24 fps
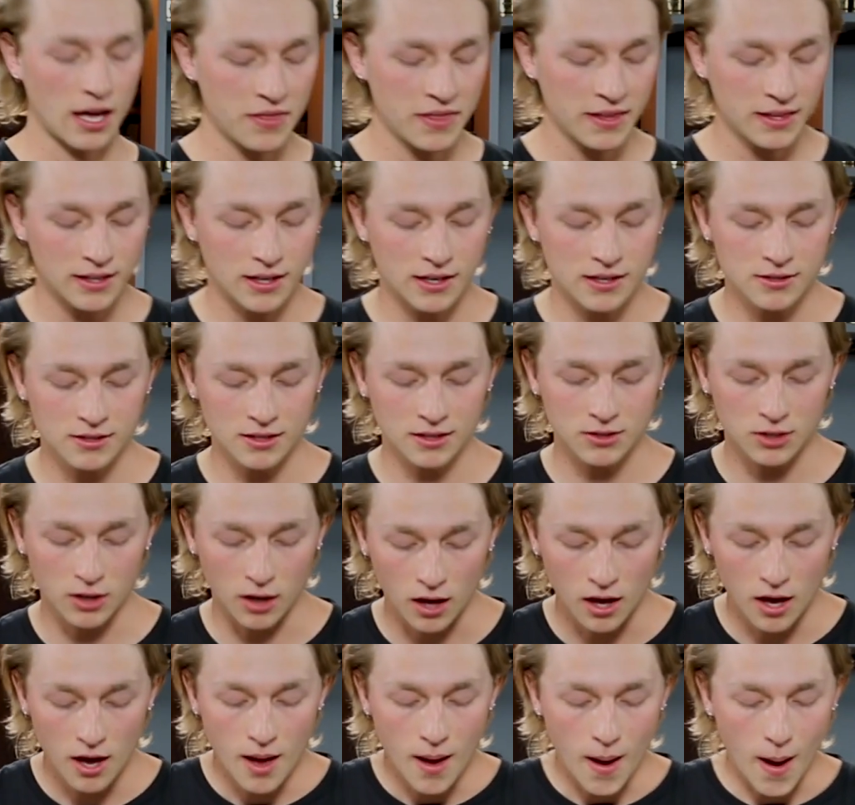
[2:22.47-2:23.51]
I think that is such
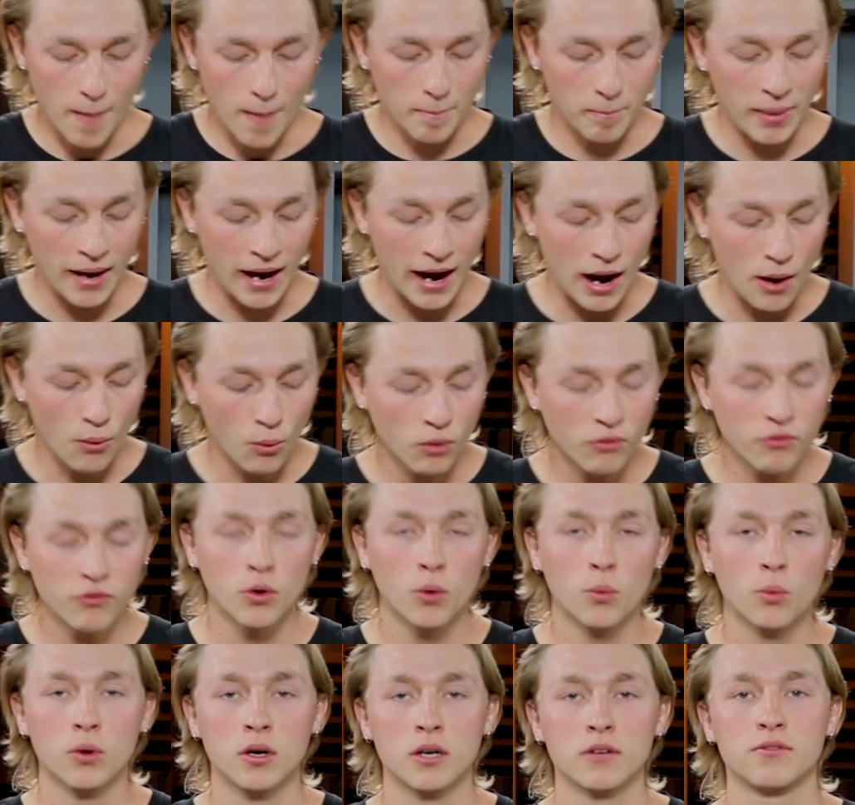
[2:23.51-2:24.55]
a
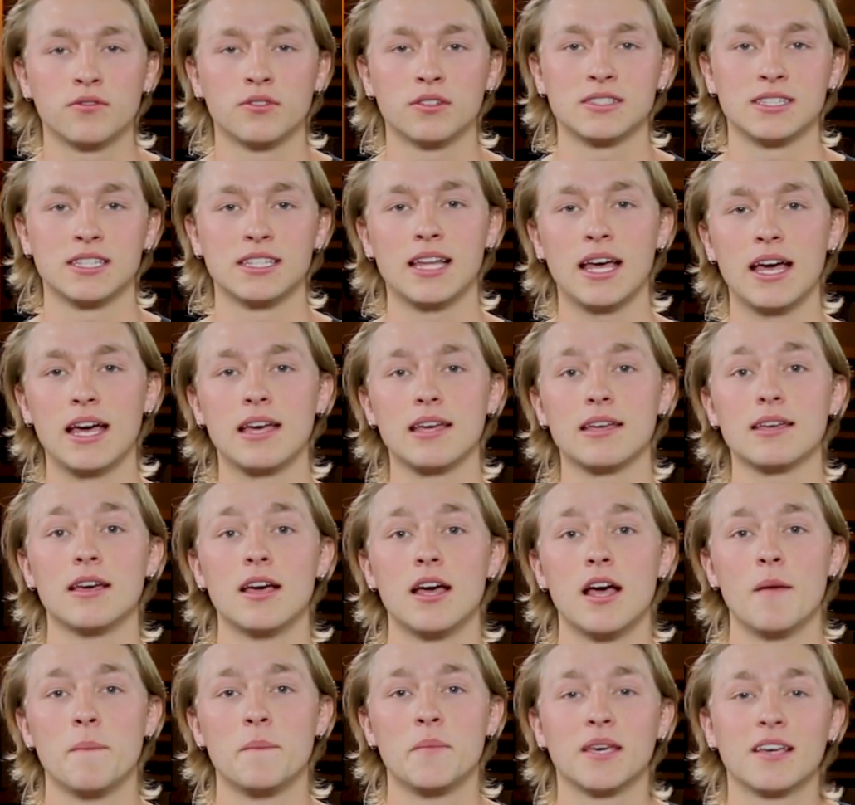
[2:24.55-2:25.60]
powerful word for today,
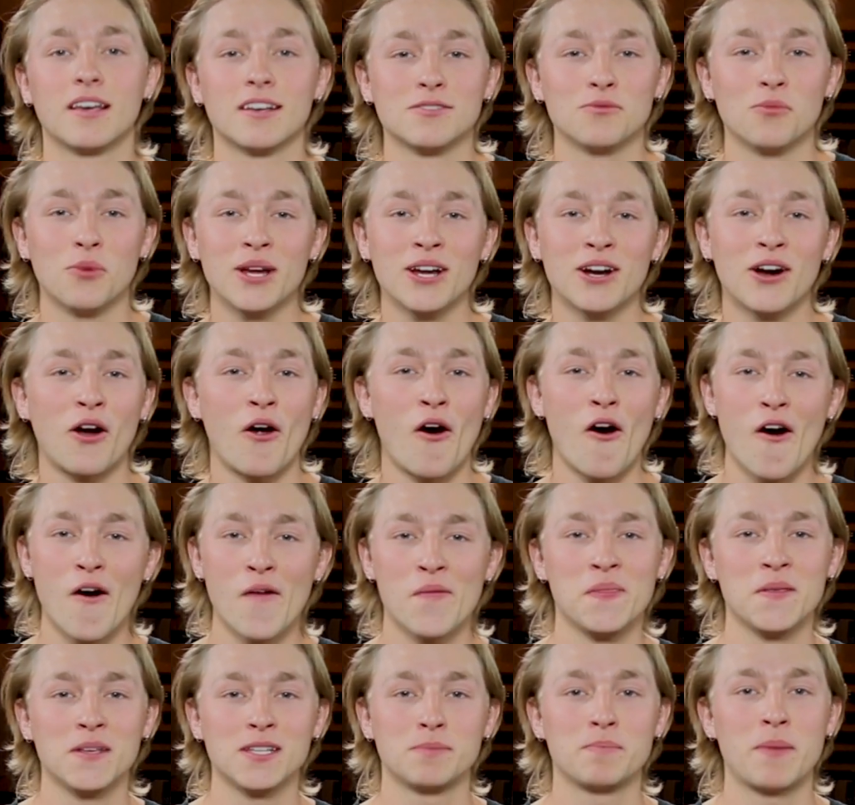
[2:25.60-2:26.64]
because we are
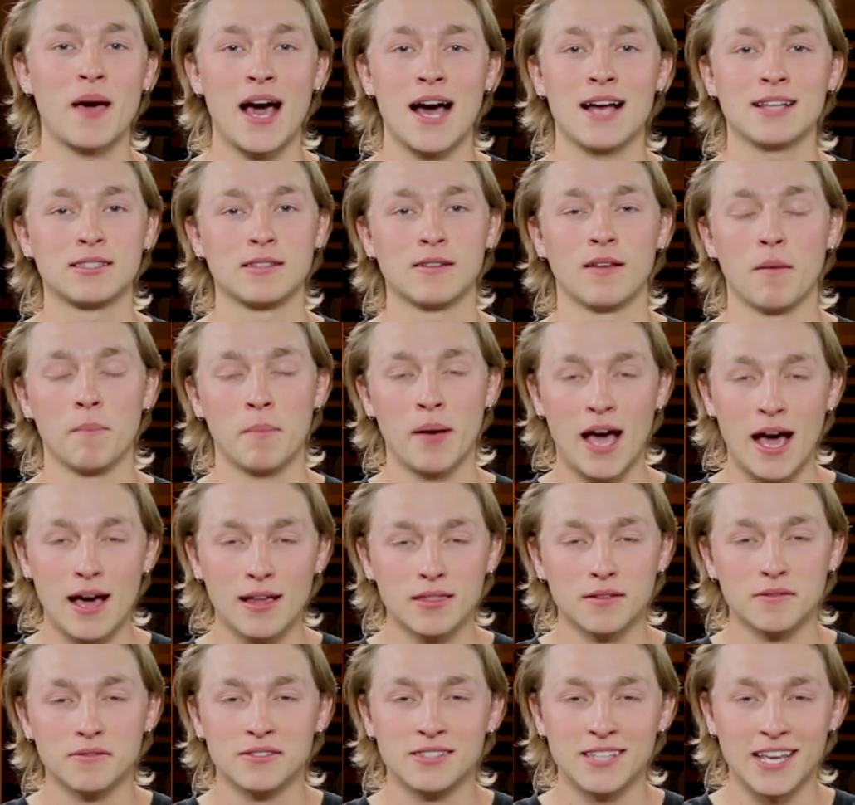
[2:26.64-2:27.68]
on this path
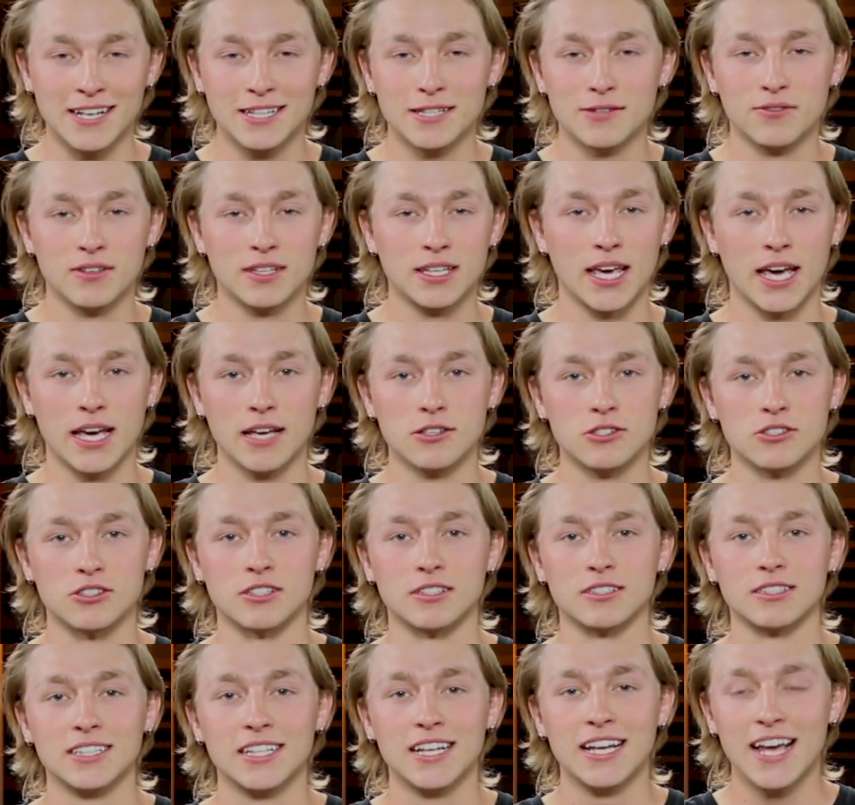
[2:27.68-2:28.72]
of
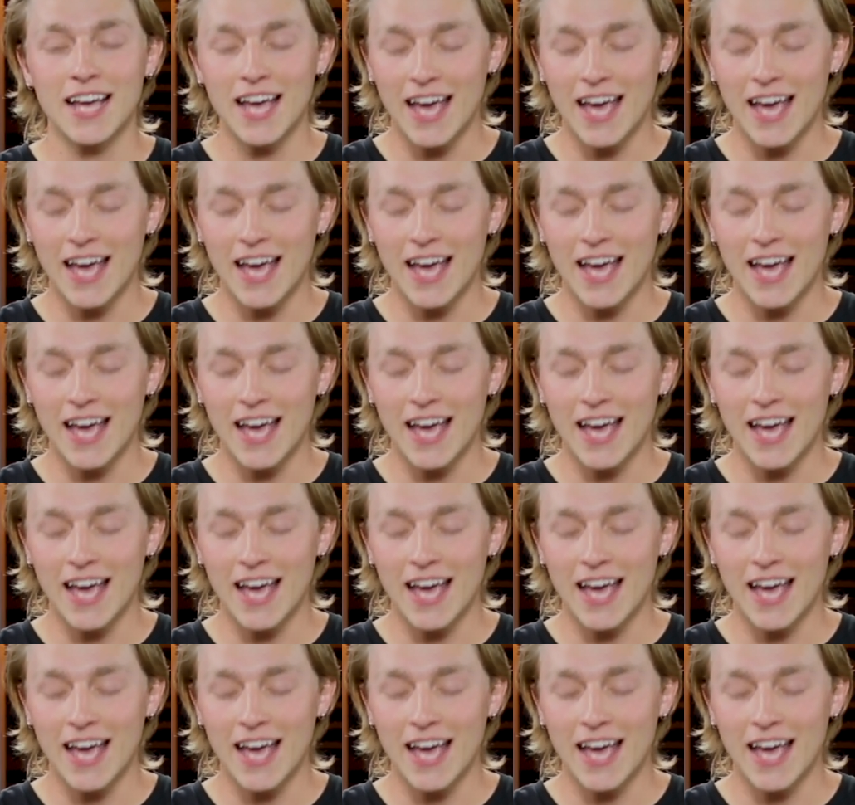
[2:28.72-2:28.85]
sanctification.